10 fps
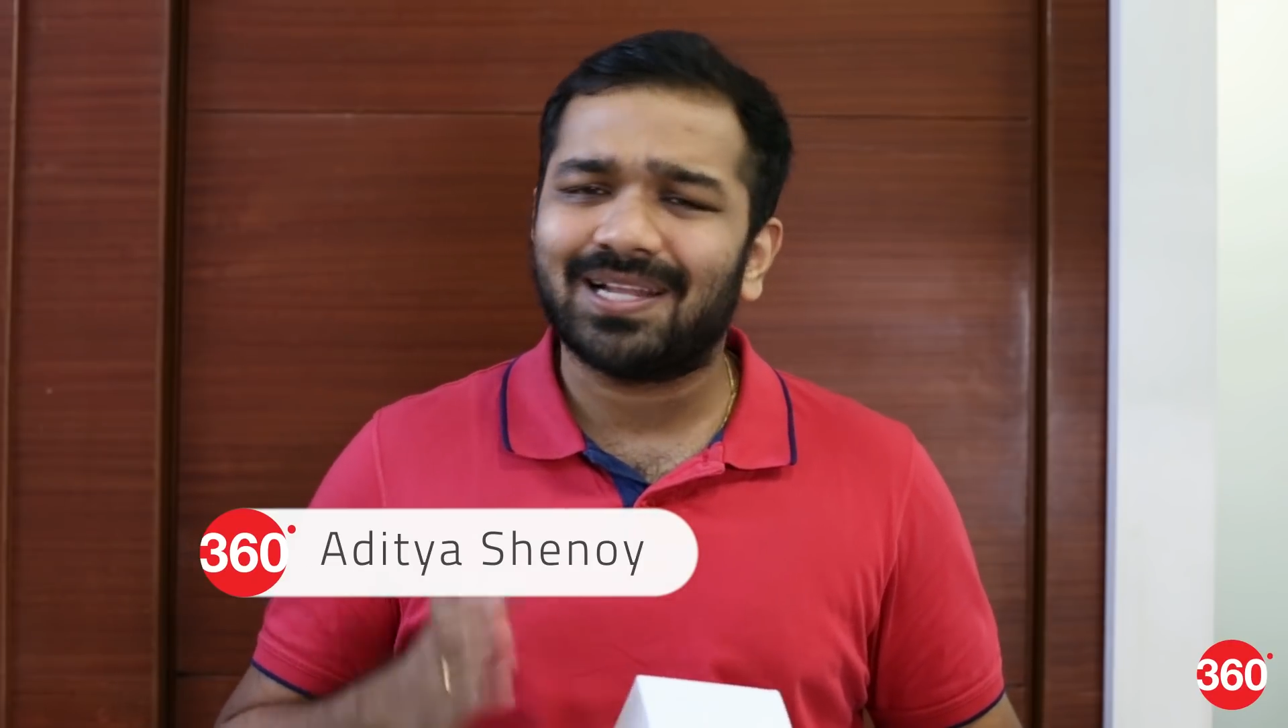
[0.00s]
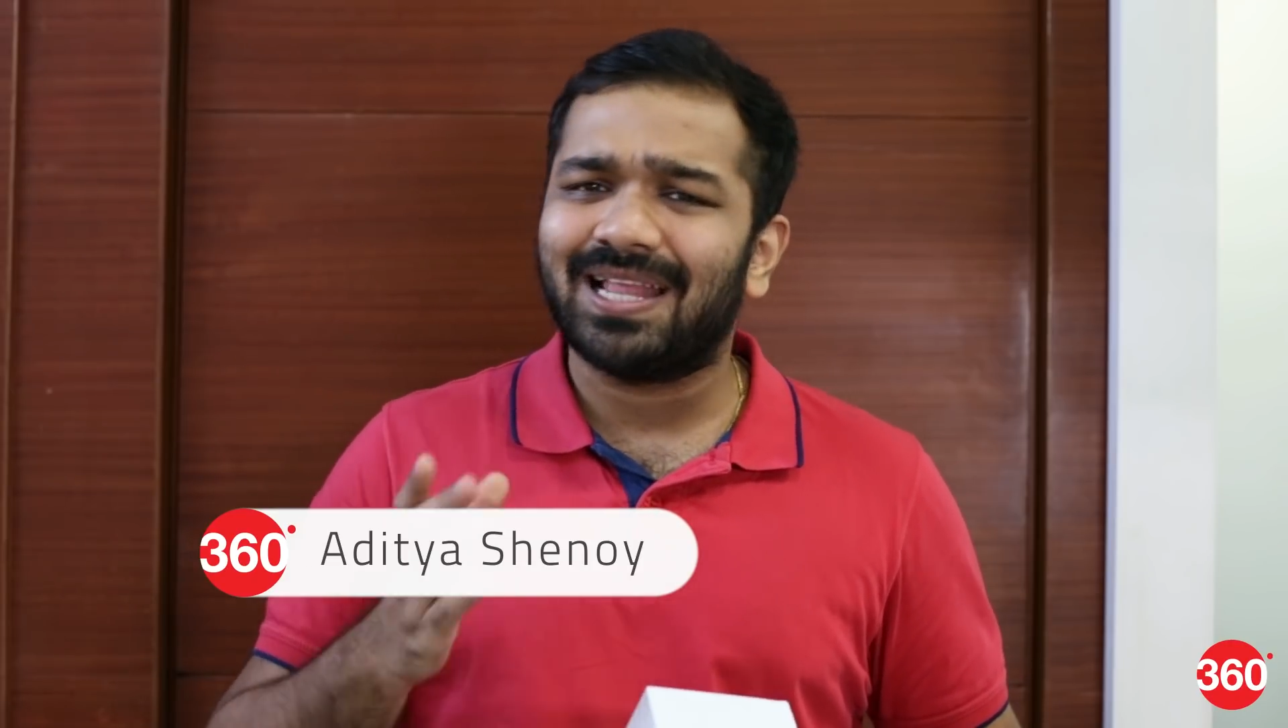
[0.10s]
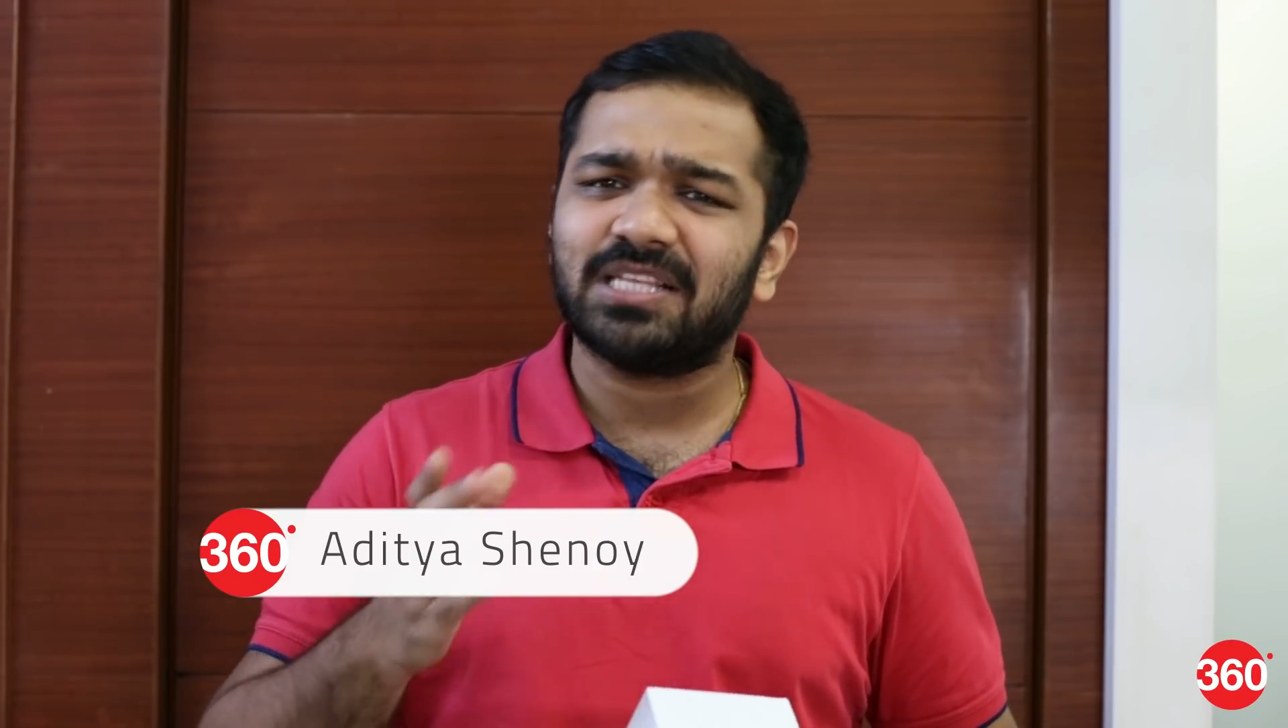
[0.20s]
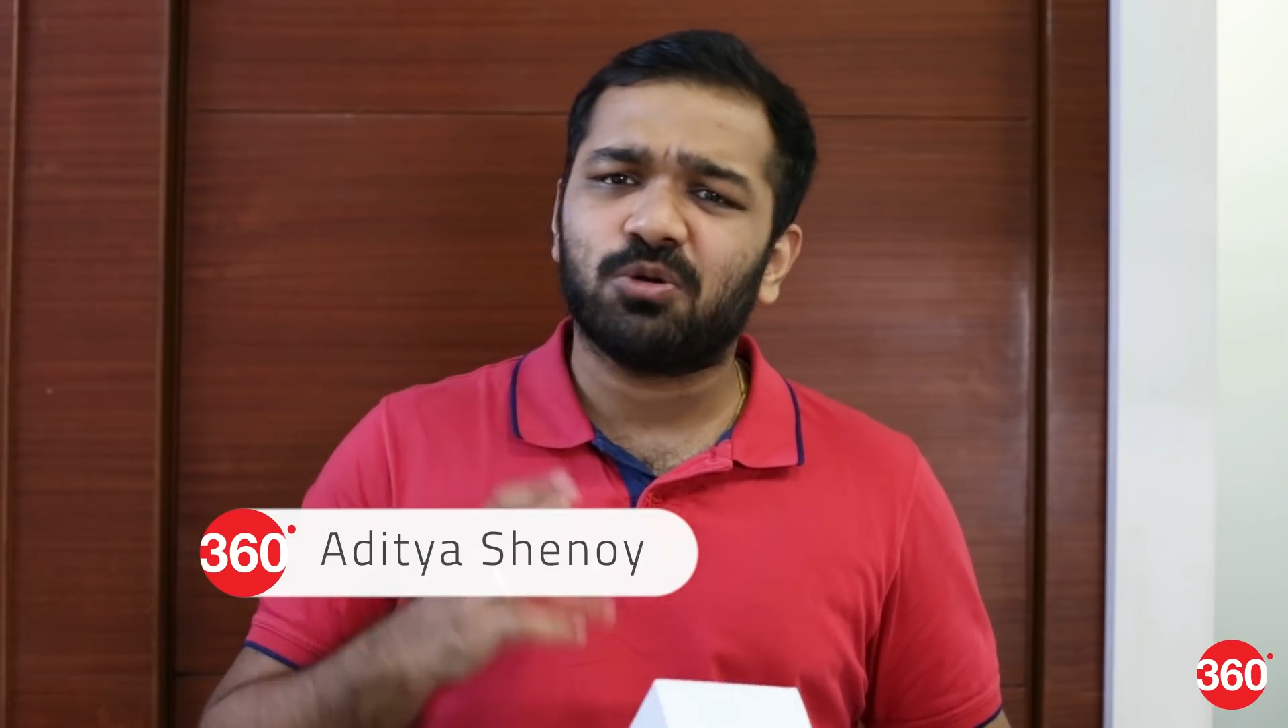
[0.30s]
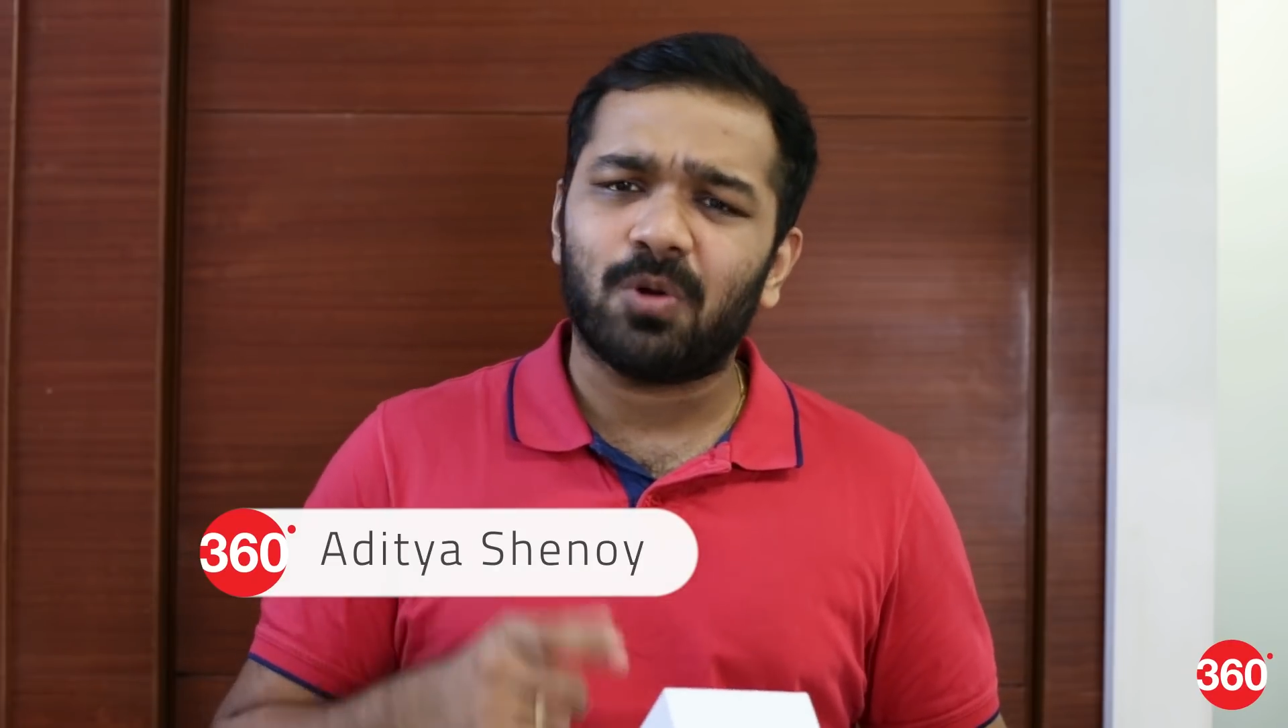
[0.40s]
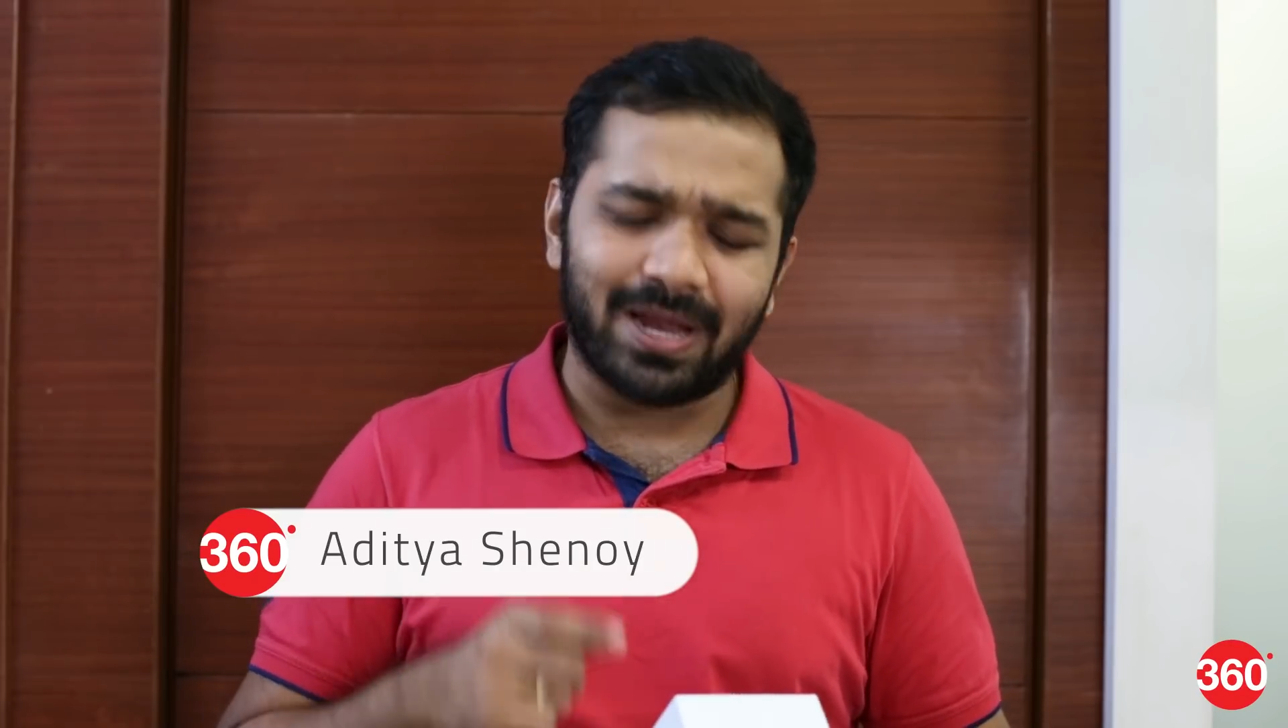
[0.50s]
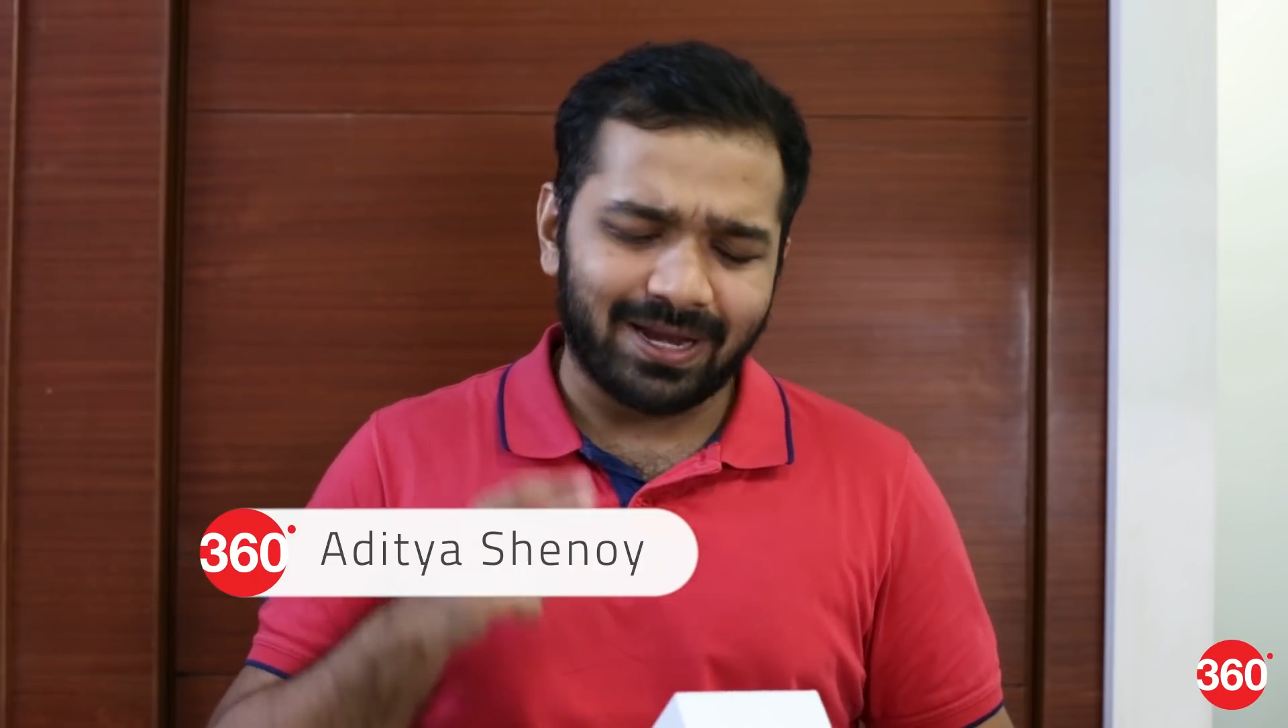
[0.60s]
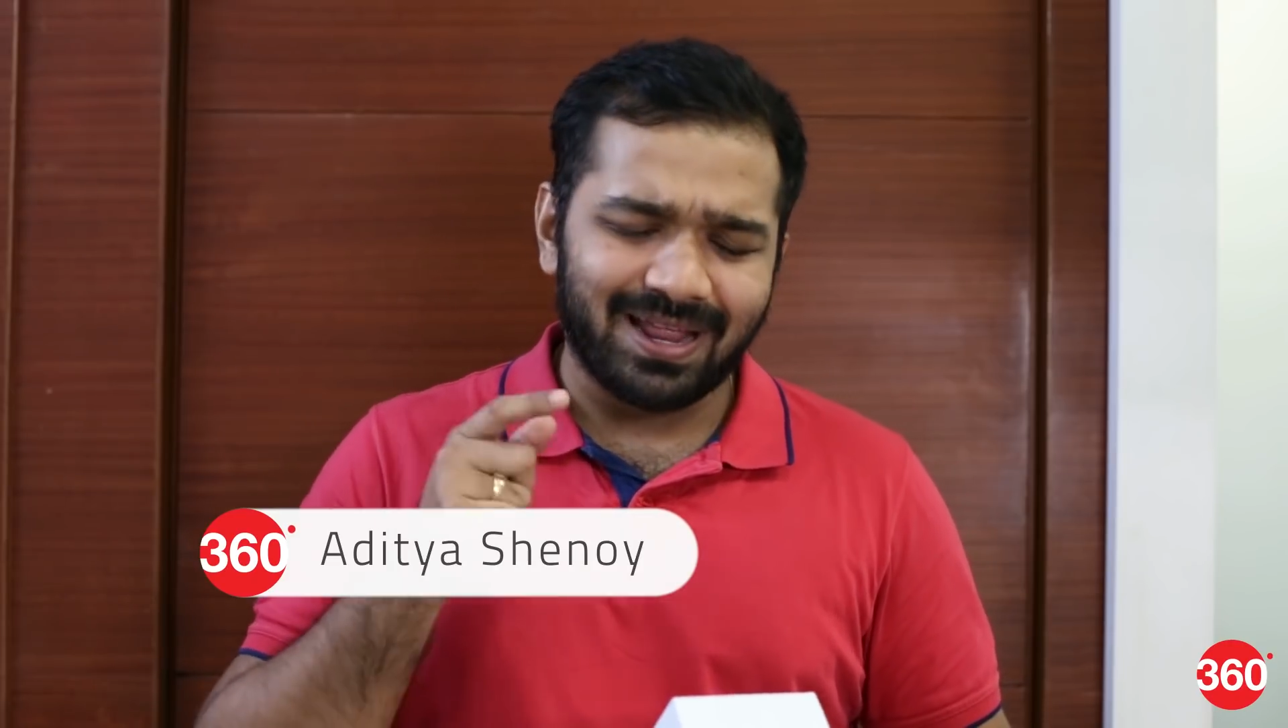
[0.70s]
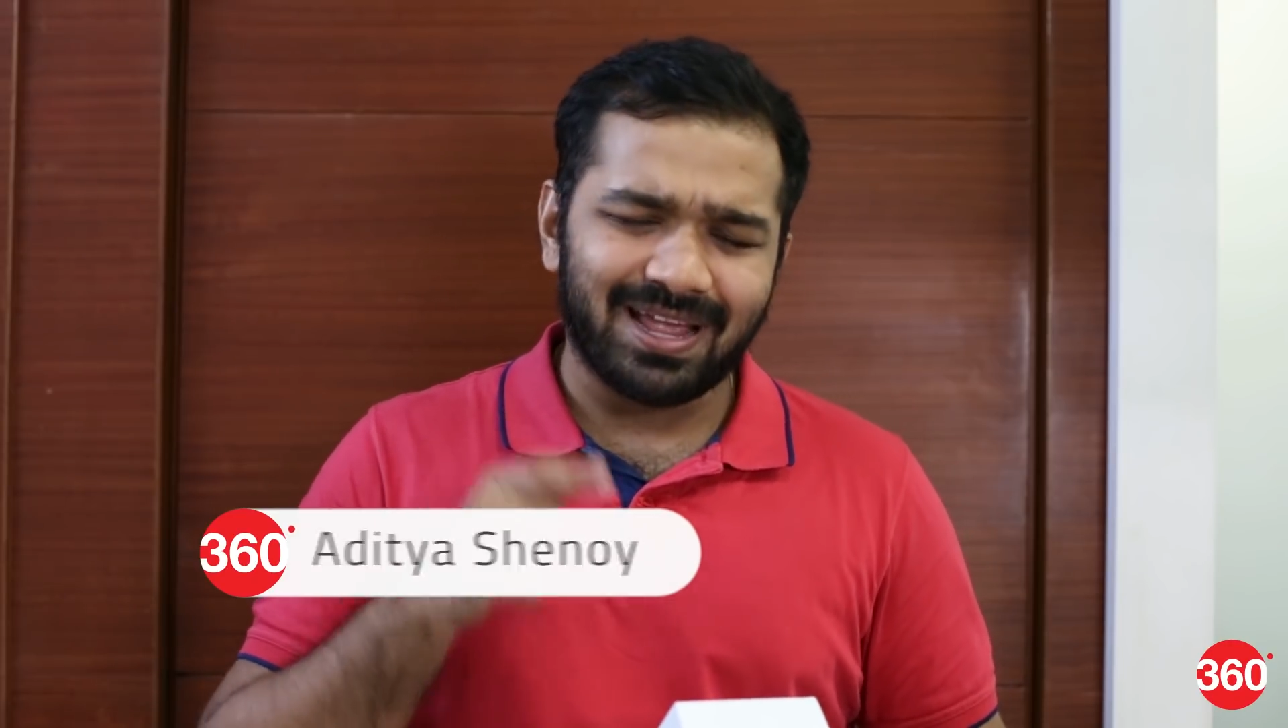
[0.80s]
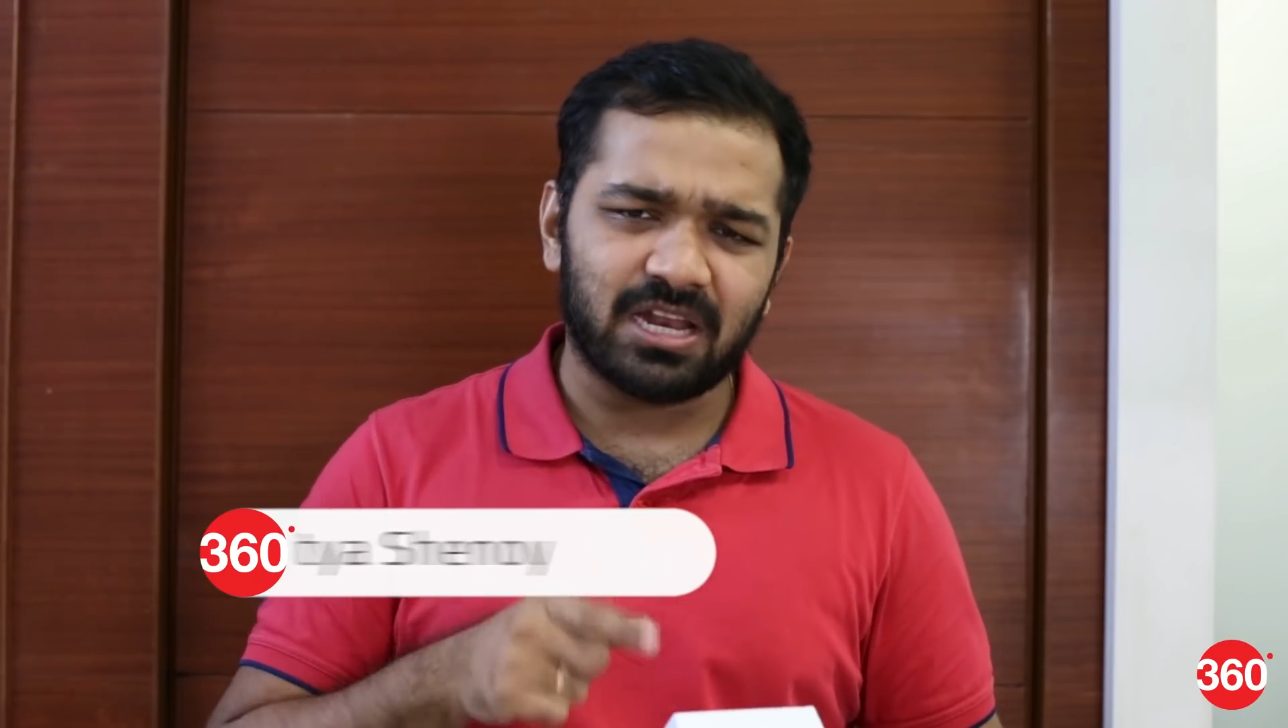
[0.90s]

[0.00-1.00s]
let's go ahead